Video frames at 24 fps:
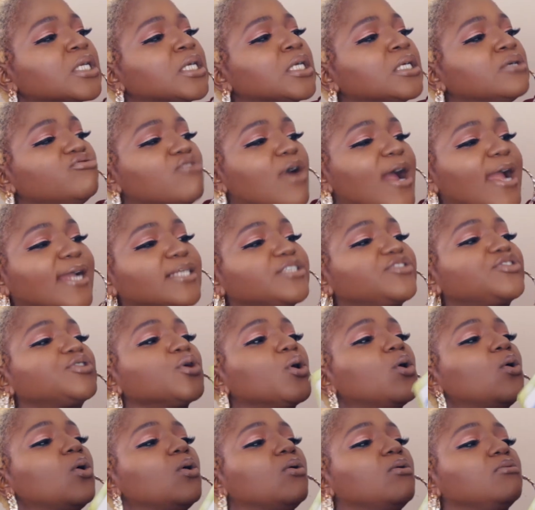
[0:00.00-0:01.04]
Right,
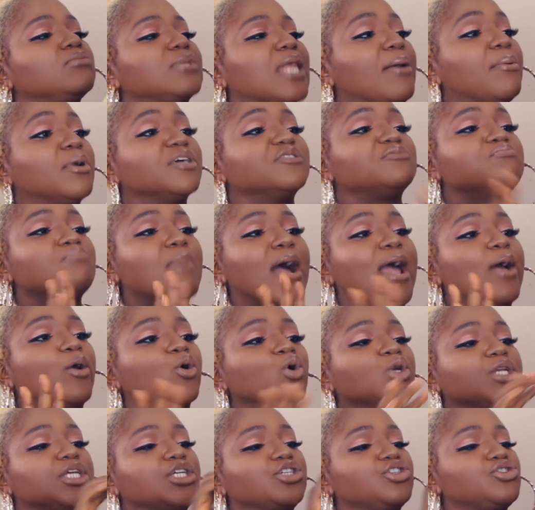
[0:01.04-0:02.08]
so that was my
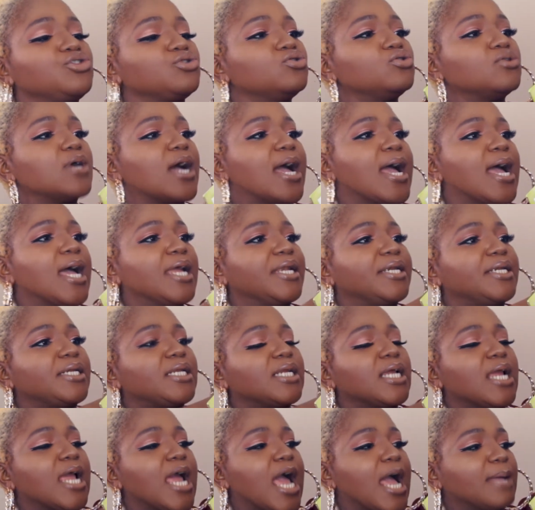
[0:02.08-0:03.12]
own issue, and
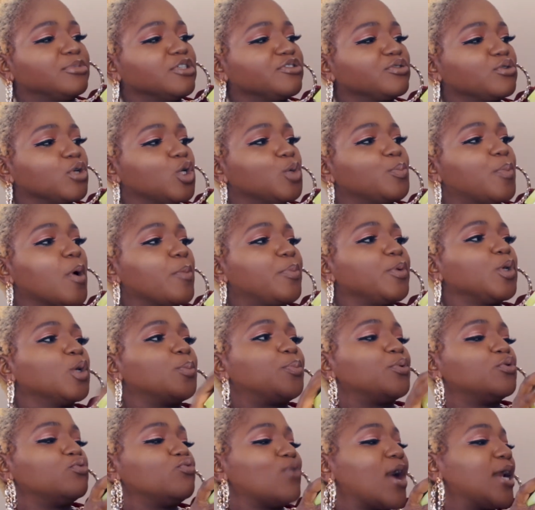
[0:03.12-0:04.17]
I'm just going to pop it
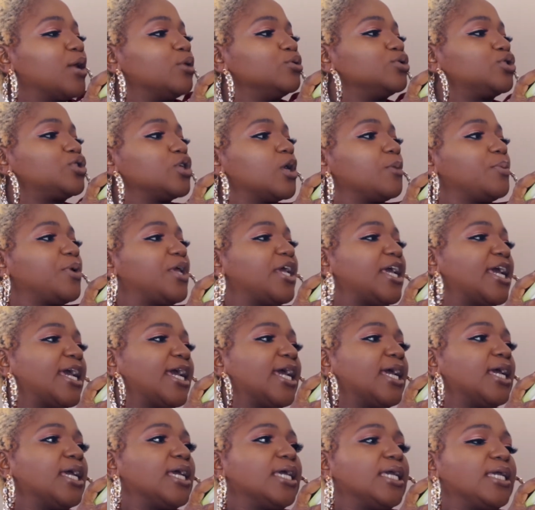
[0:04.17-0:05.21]
open. Right on top
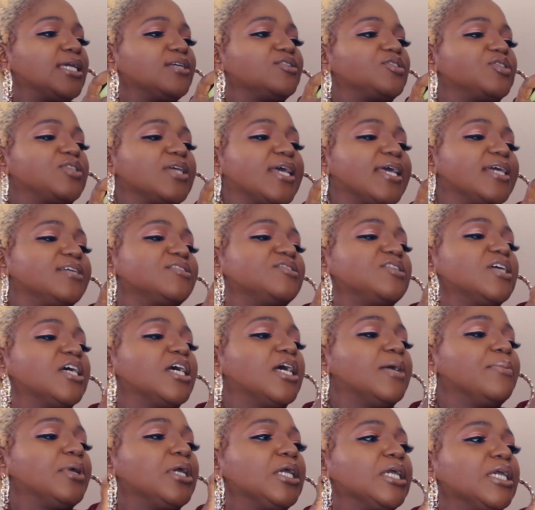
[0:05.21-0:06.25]
here it says
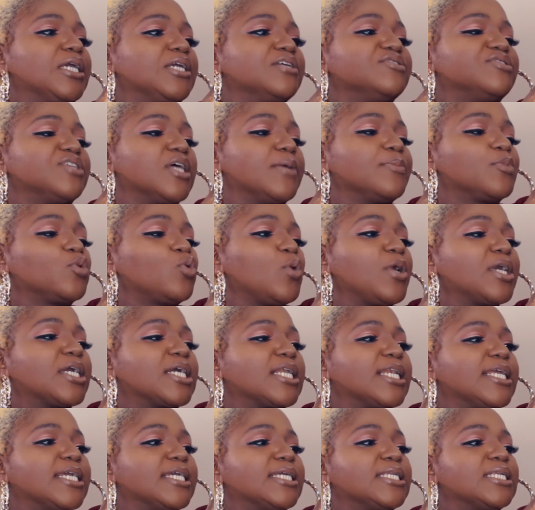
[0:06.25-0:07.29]
it is quick
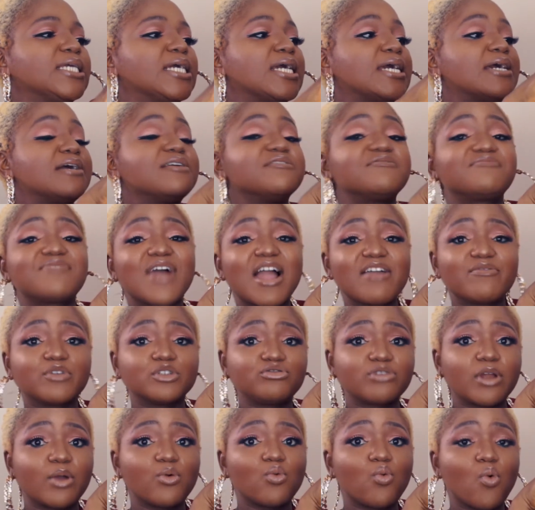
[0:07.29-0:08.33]
clean,
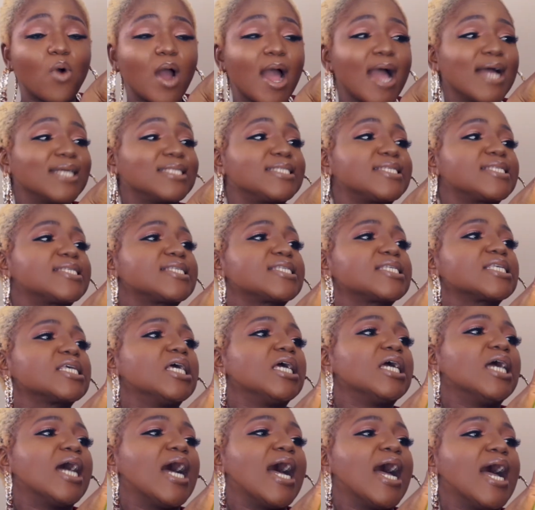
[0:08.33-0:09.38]
500 watts,
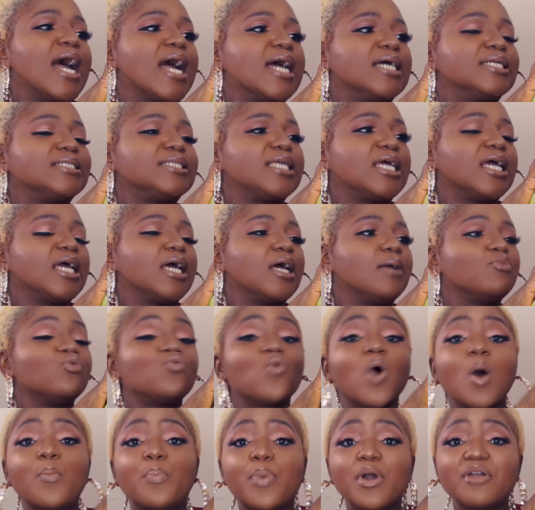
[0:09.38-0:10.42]
and
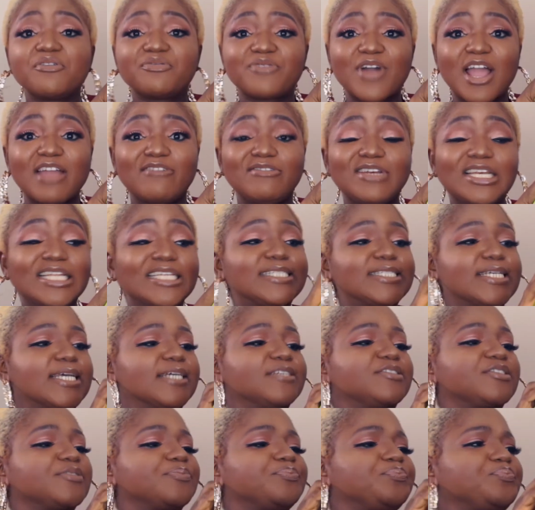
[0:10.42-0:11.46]
1.5
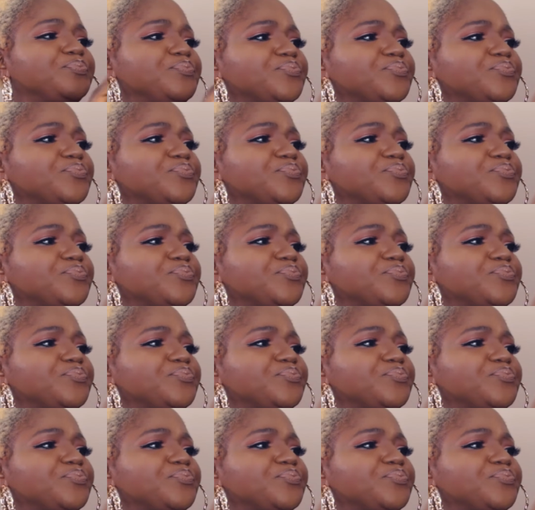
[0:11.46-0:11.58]
liters.